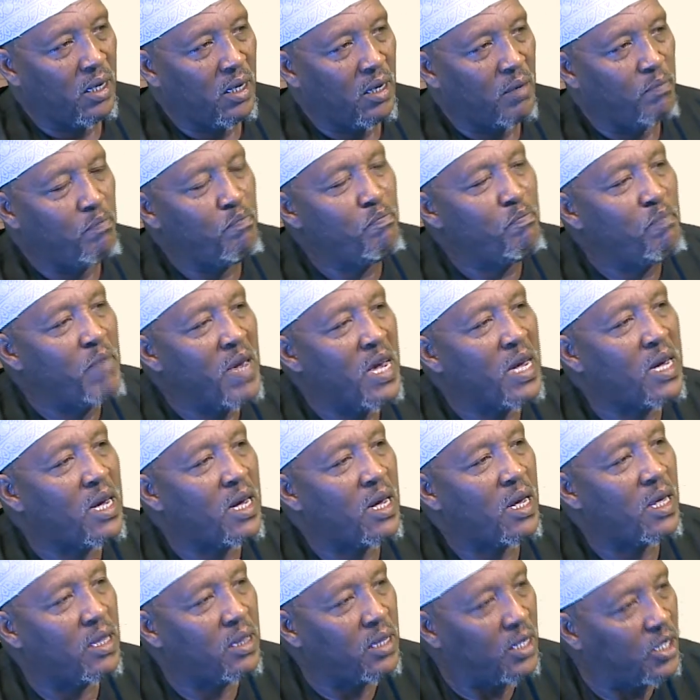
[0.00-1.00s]
Make
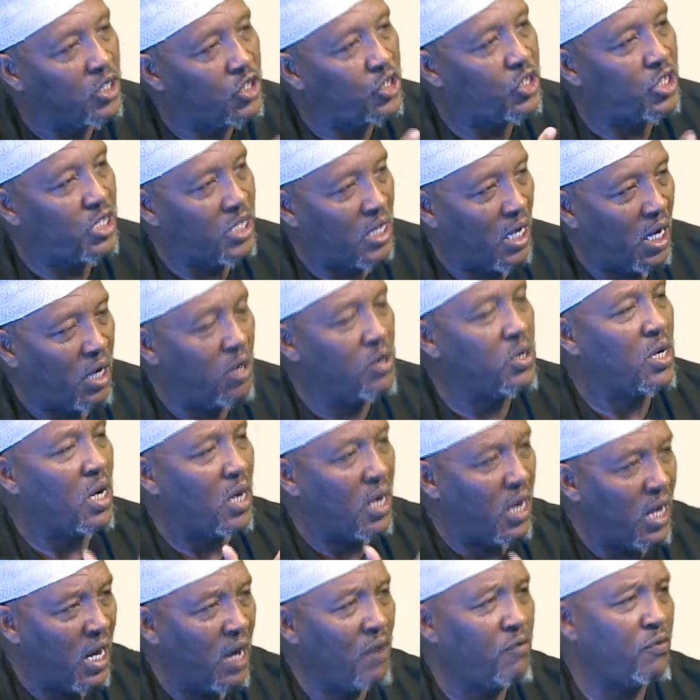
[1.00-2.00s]
this child
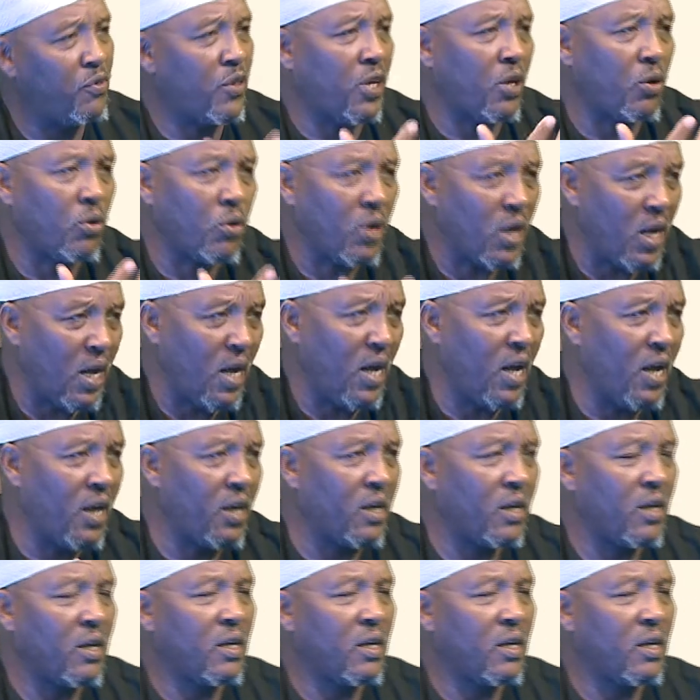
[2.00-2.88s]
love the Quran.